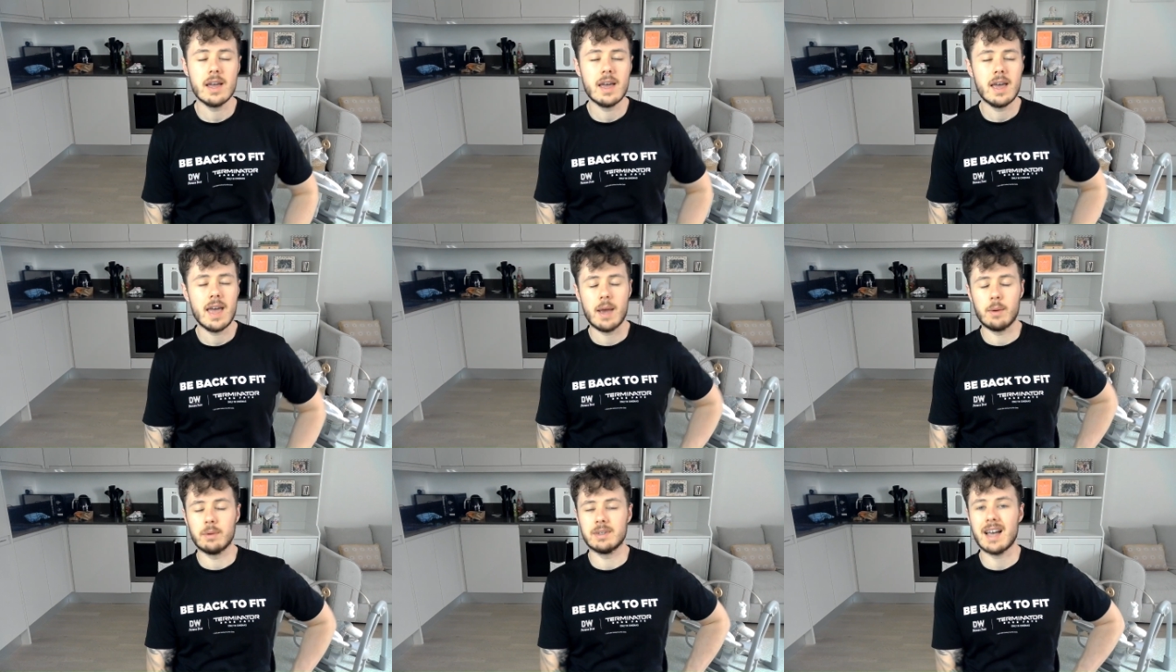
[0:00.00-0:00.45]

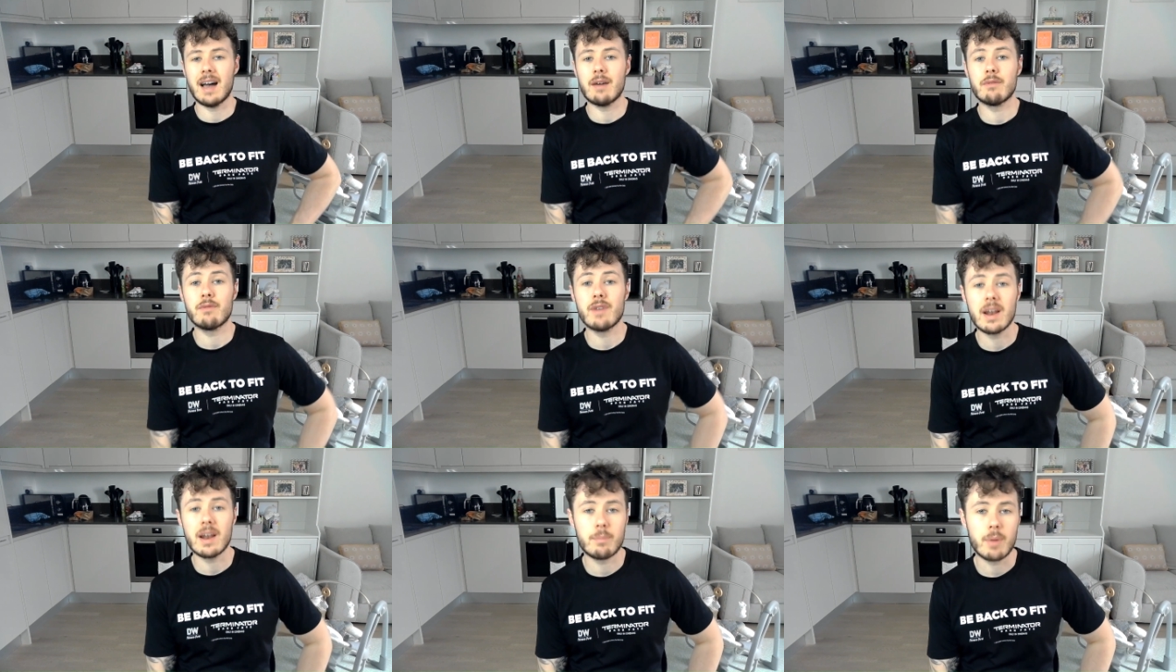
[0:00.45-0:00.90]
It was at
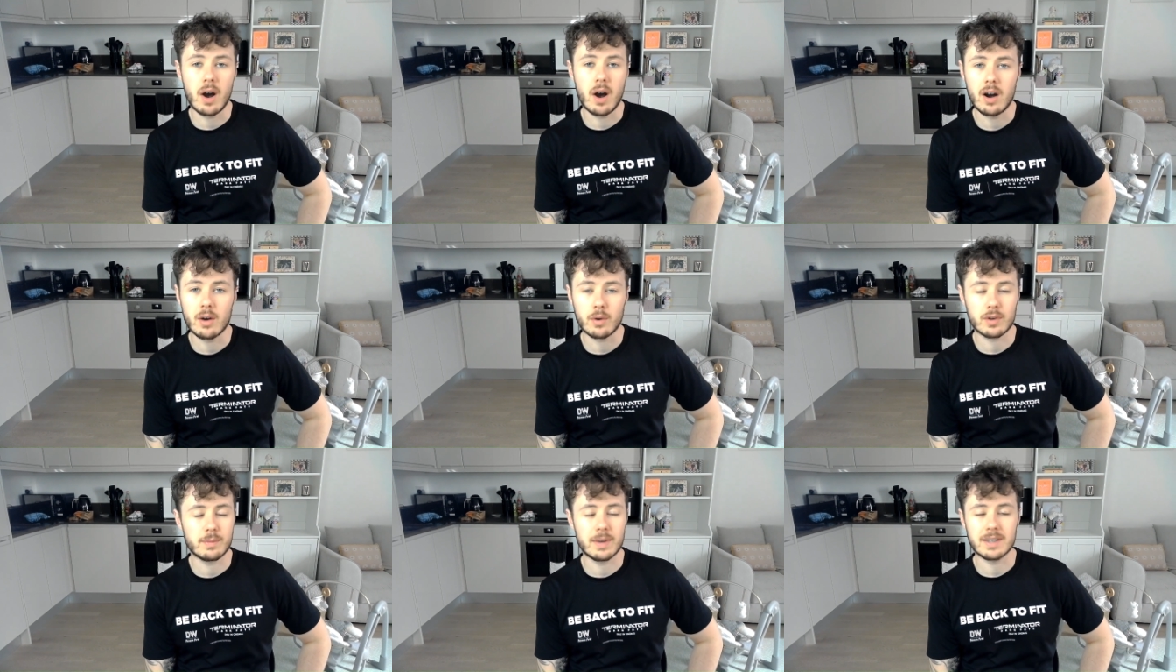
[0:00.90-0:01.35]
Villa
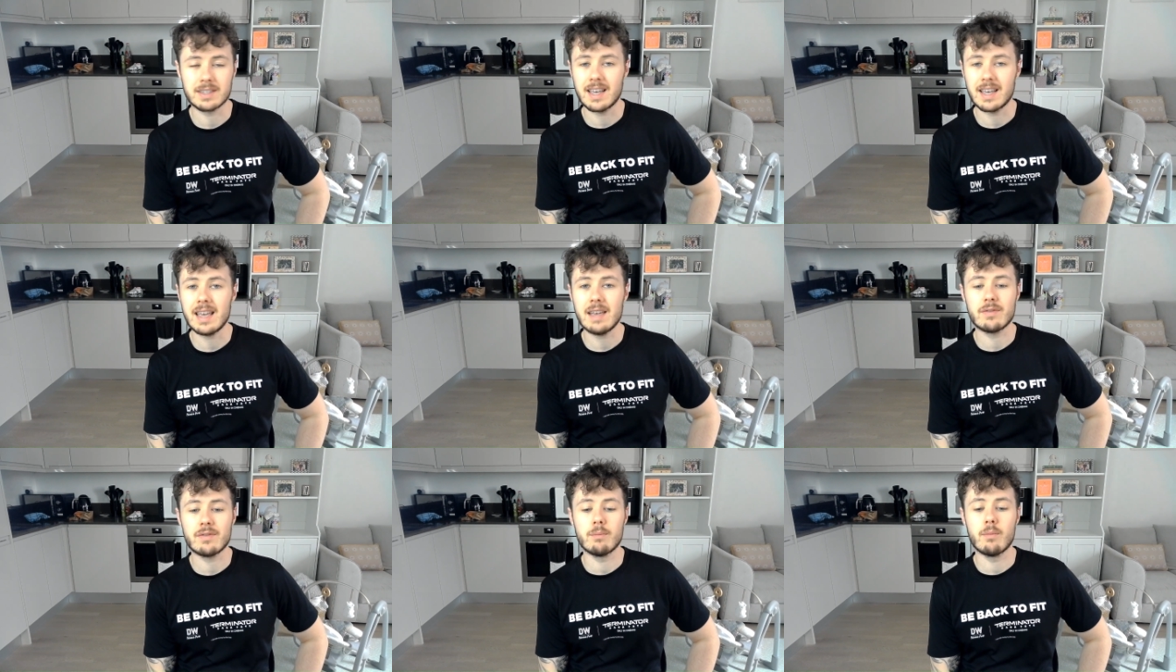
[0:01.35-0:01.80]
Park, which makes it
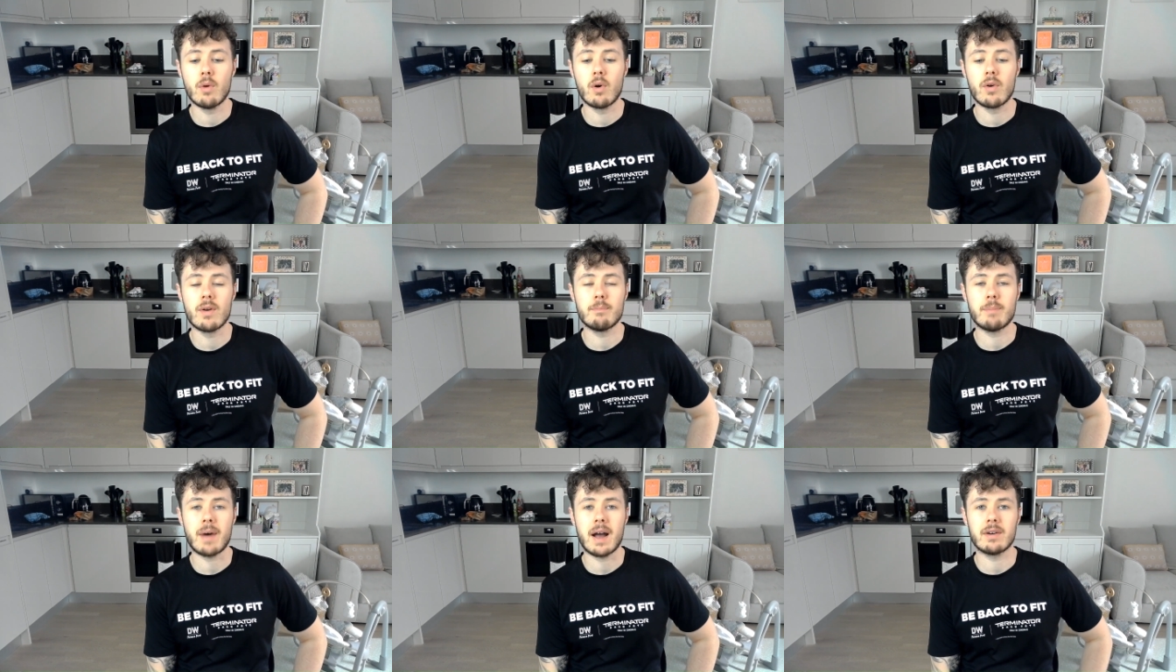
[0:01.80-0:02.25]
even more
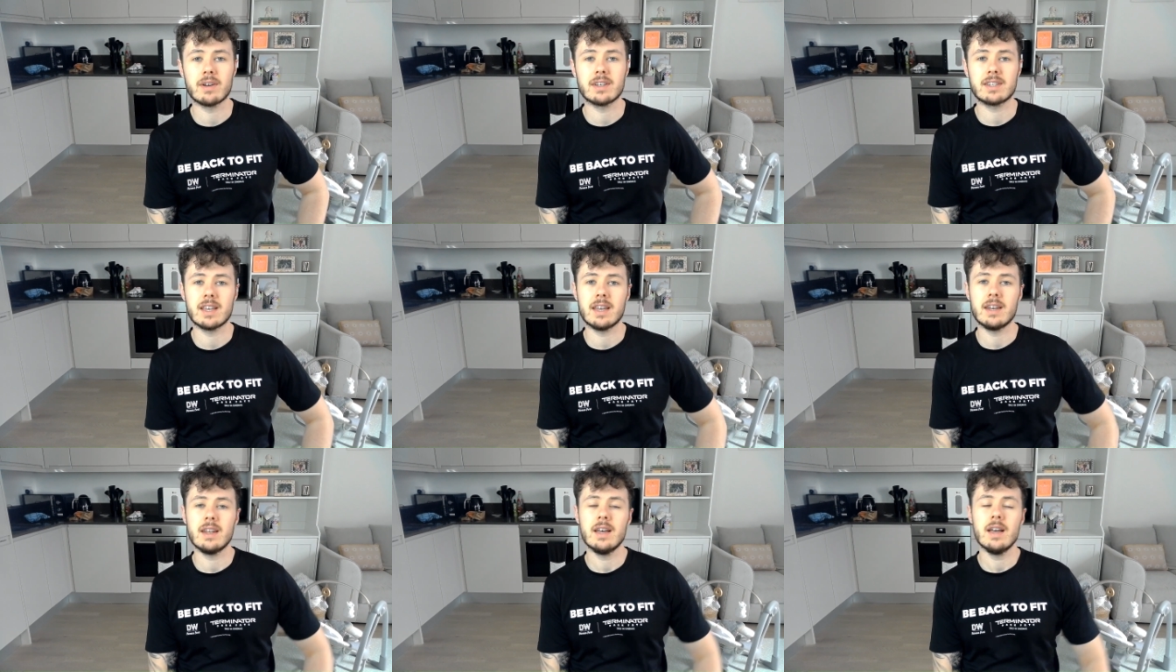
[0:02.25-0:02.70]

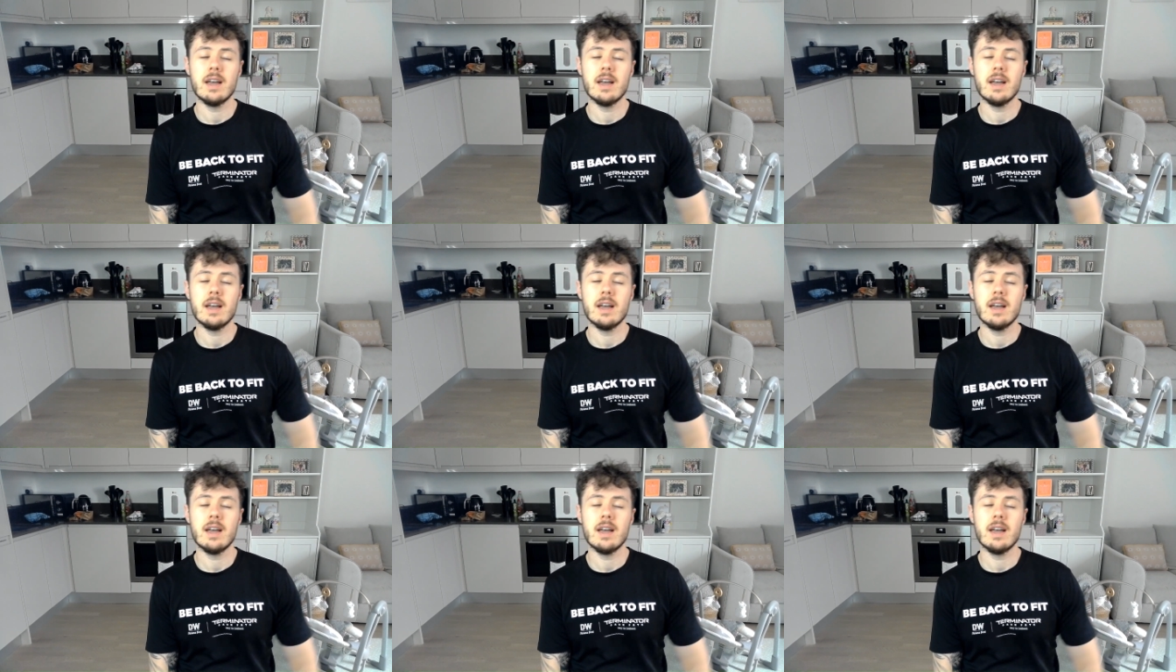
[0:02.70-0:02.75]
embarrassing,